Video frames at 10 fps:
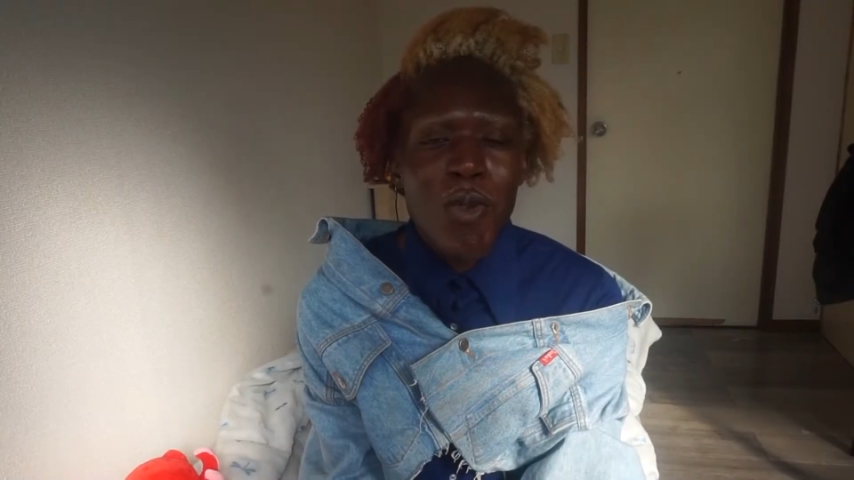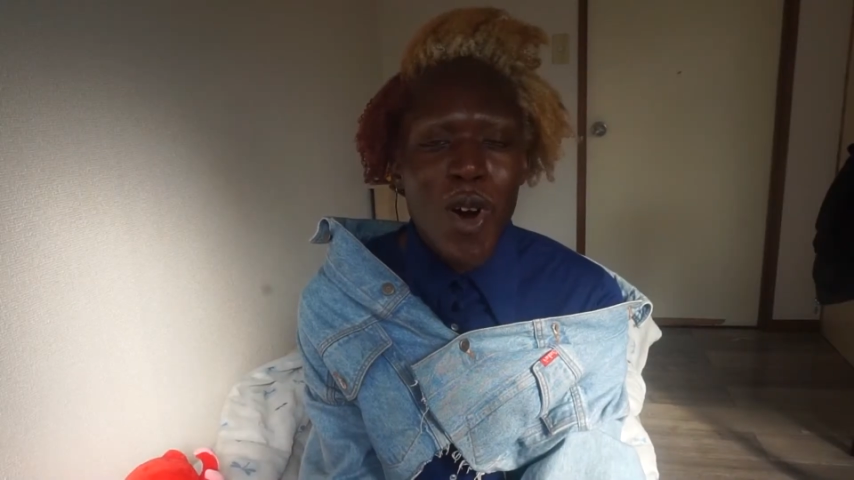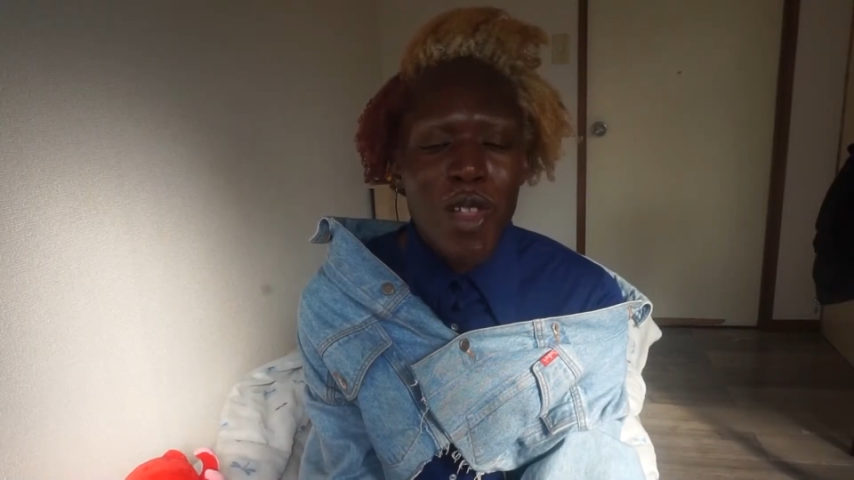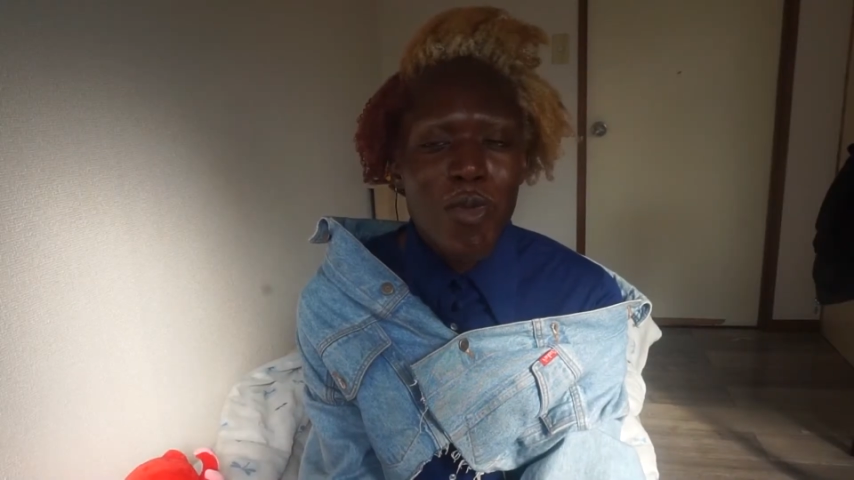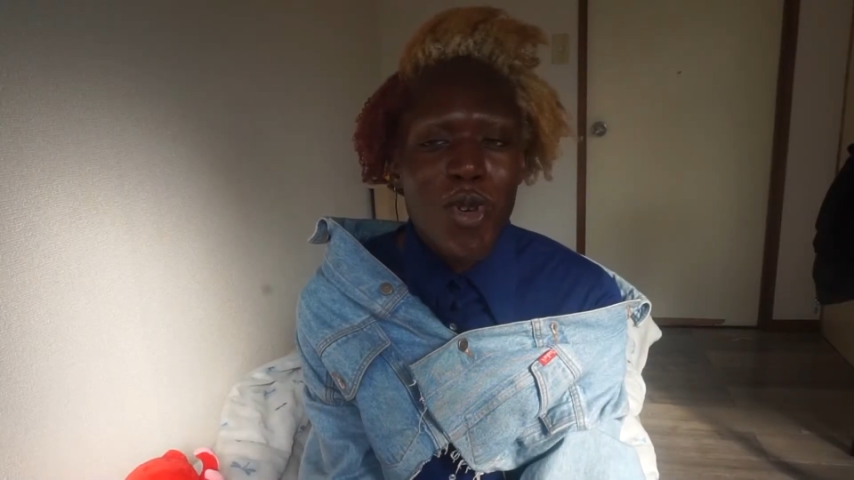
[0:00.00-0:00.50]

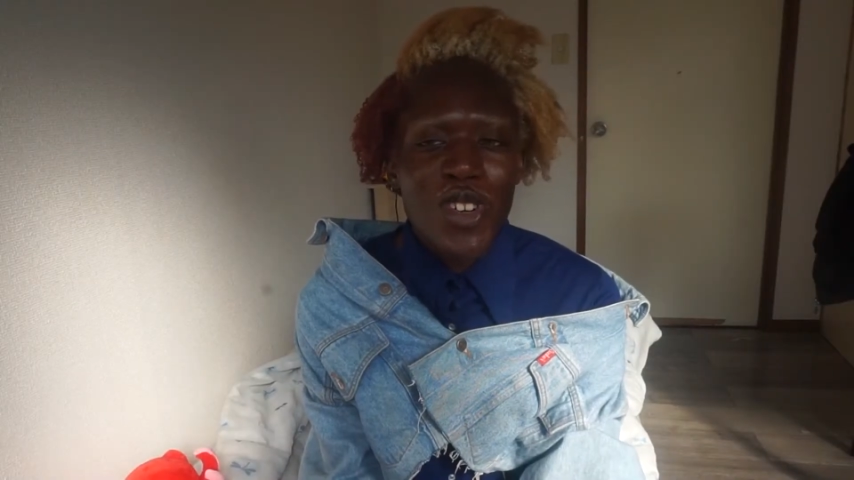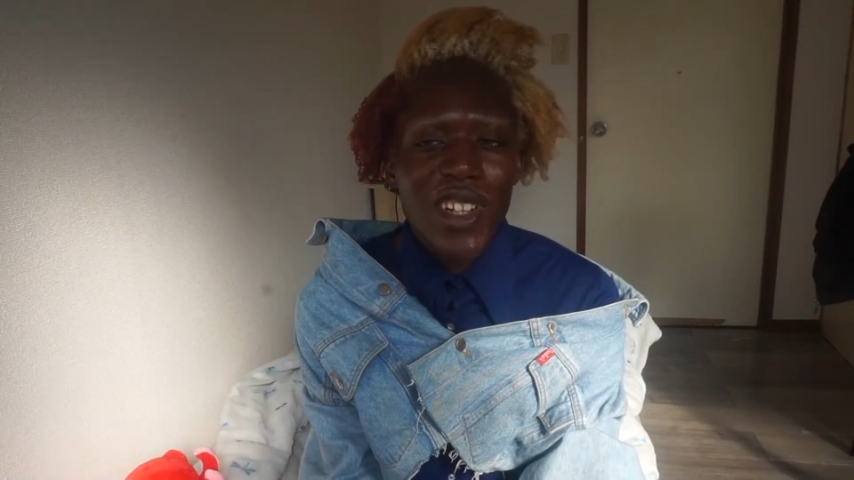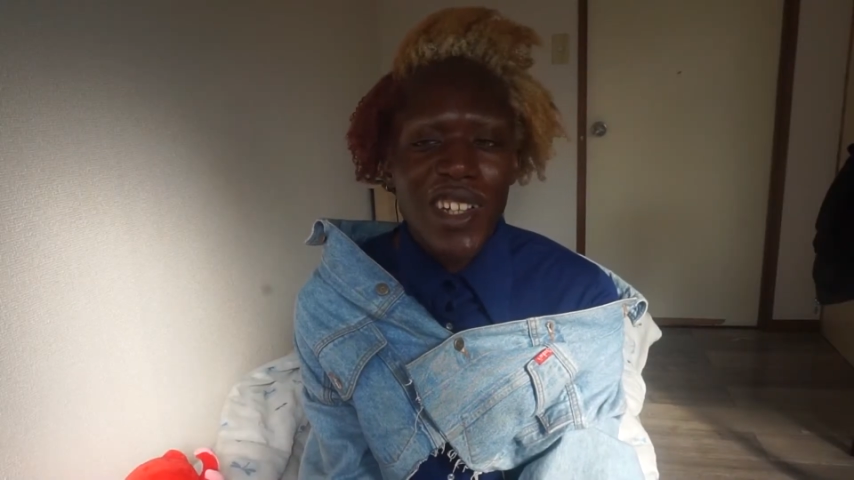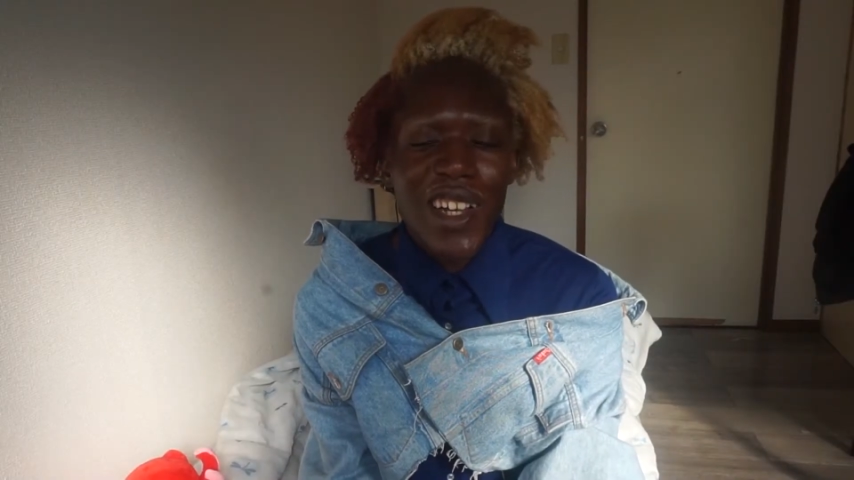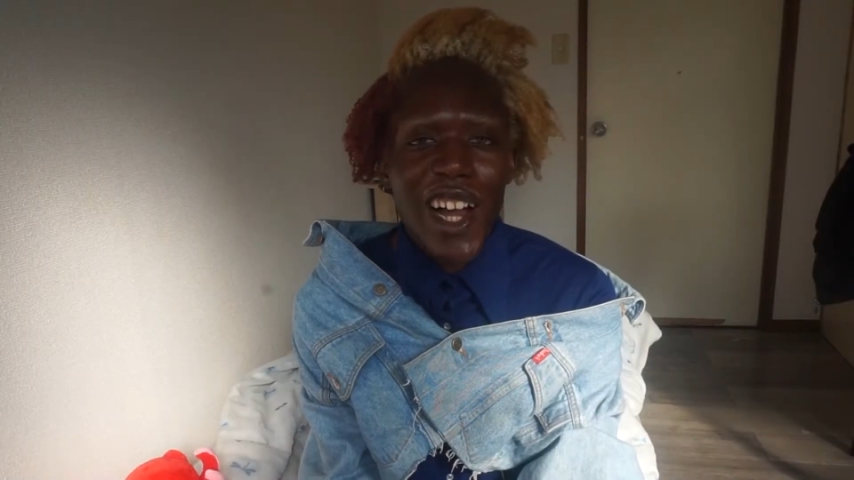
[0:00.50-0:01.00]
one
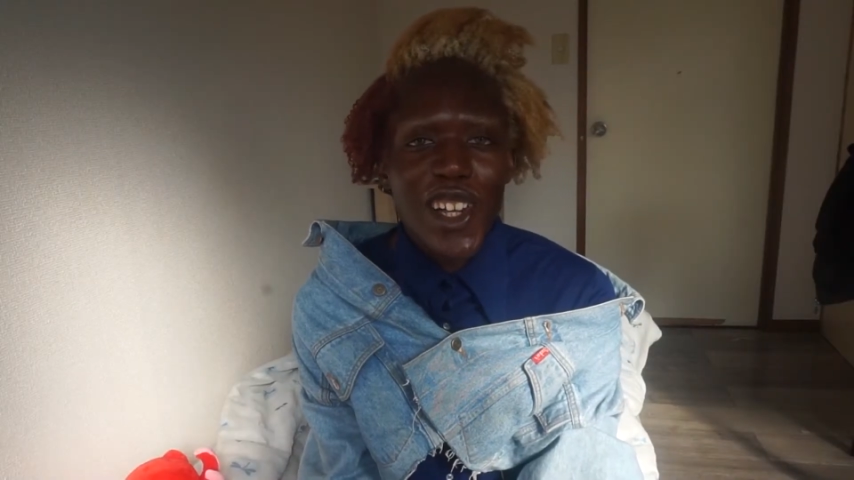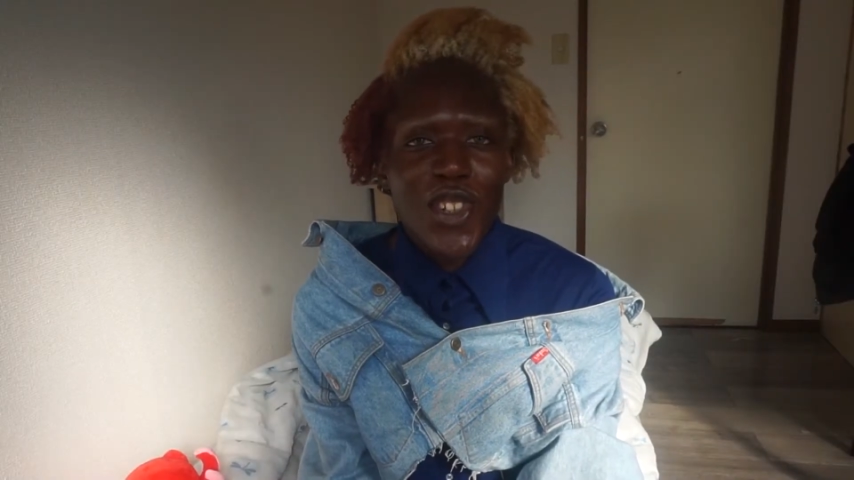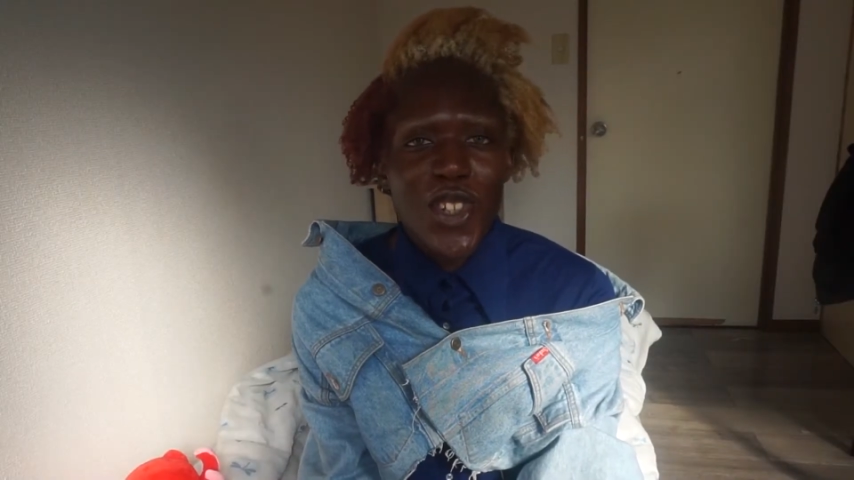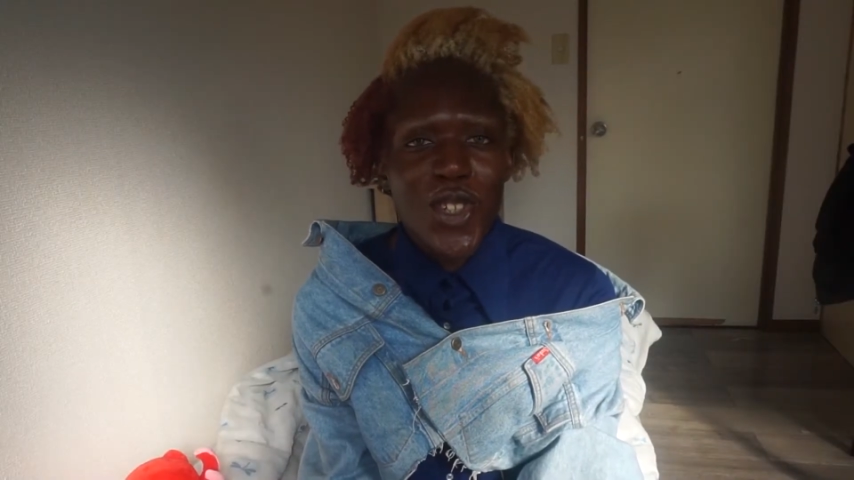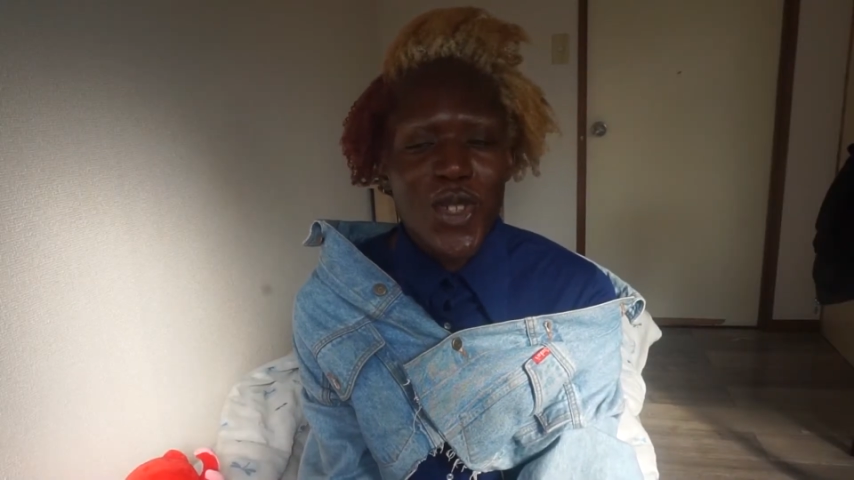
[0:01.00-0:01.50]
morning I
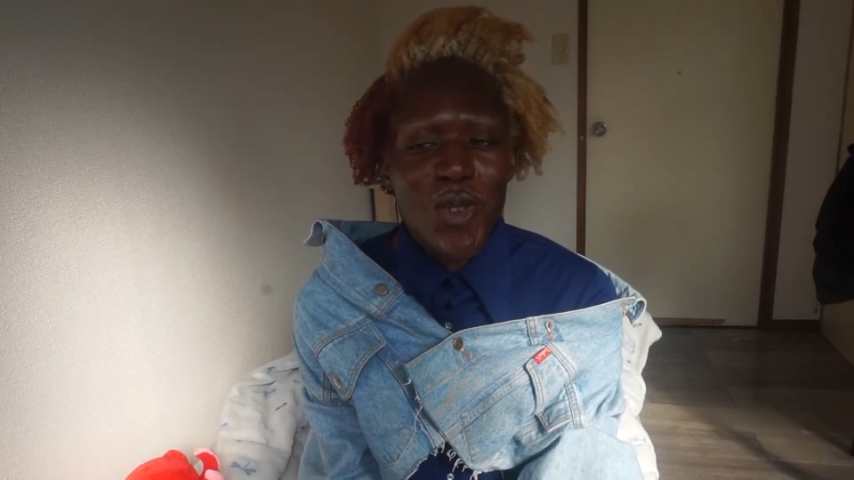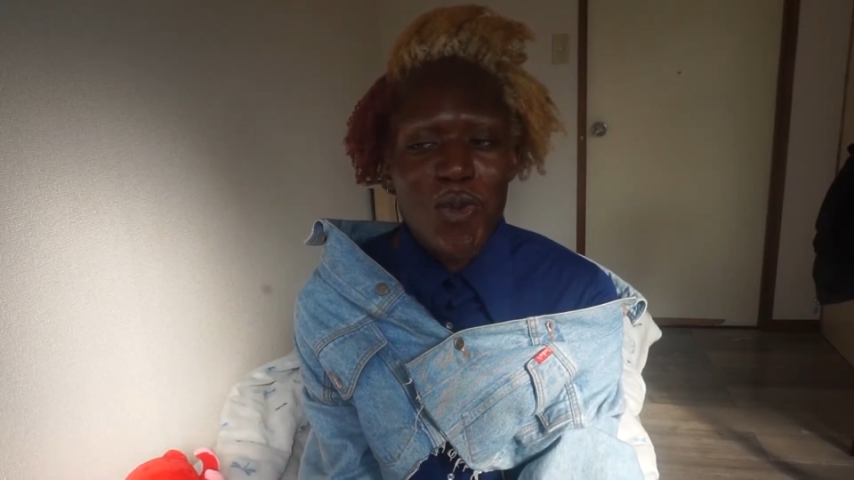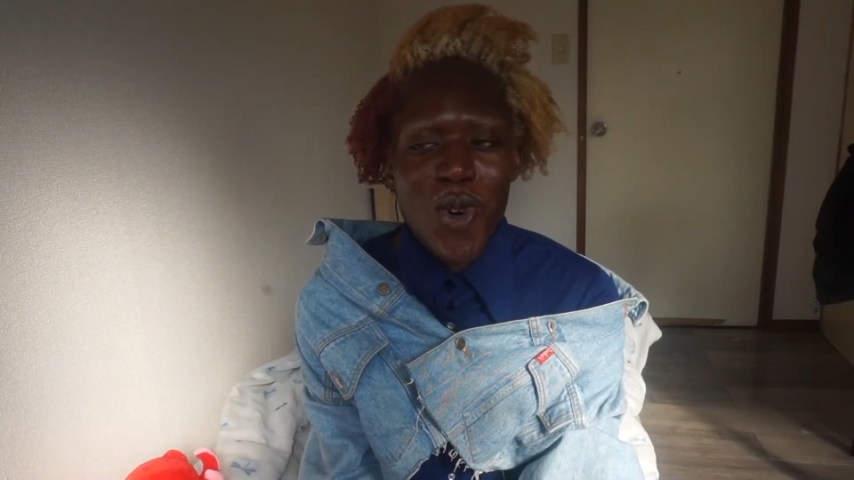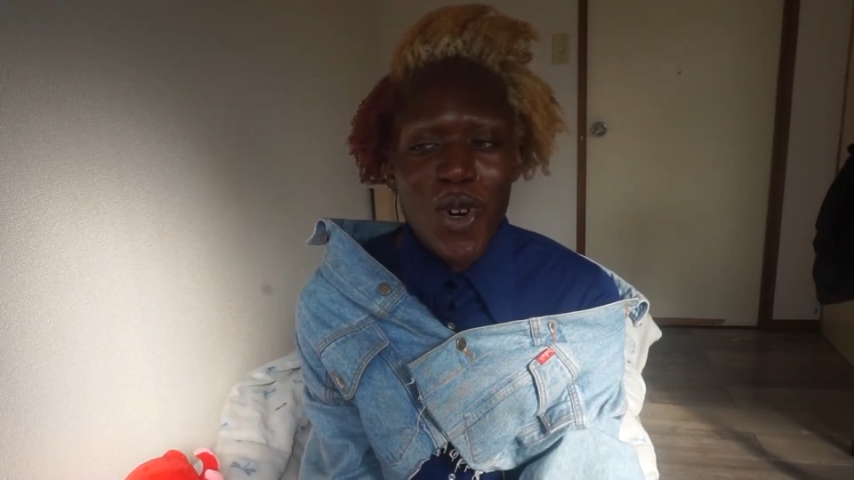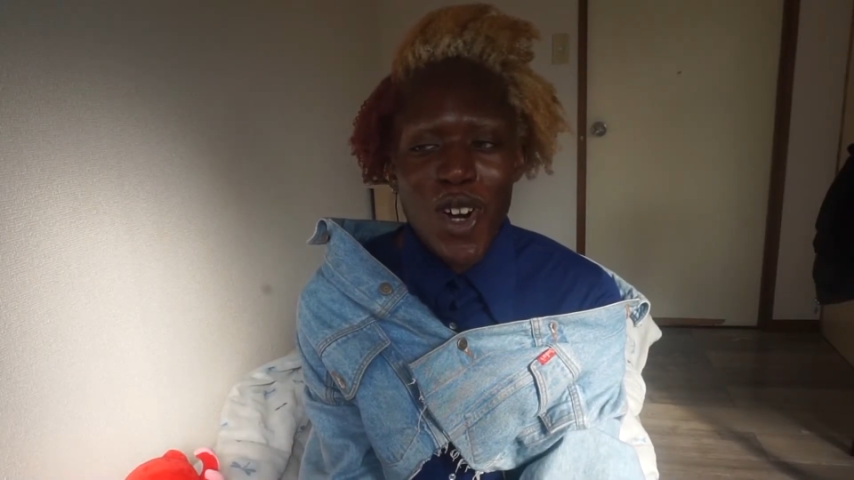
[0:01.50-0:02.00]
just
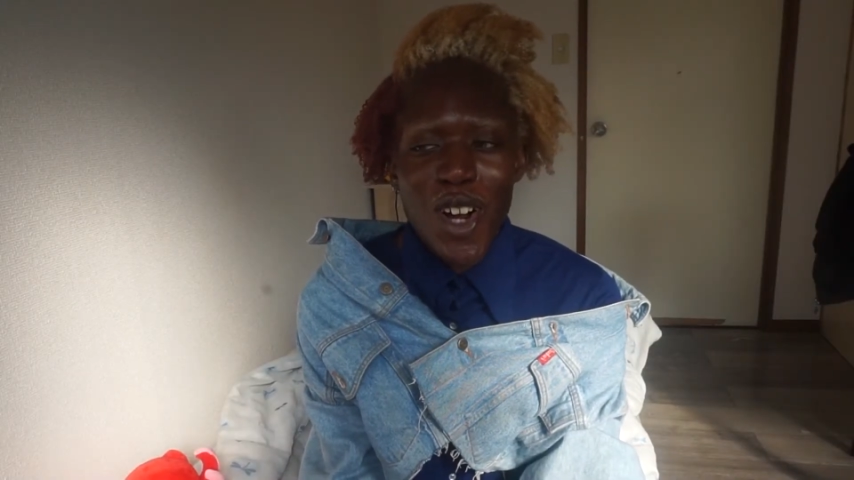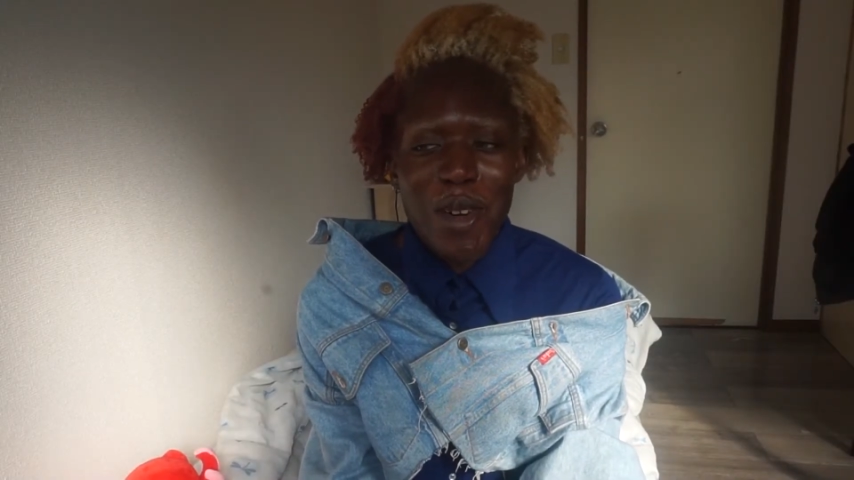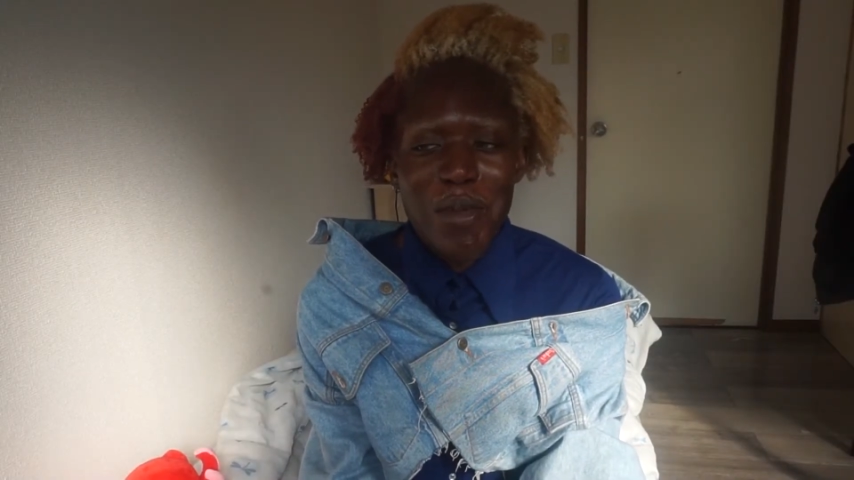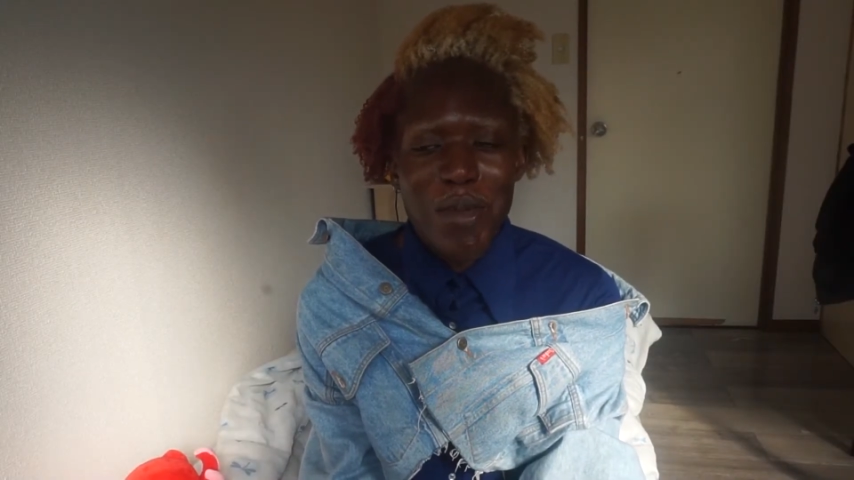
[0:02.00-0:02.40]
woke up.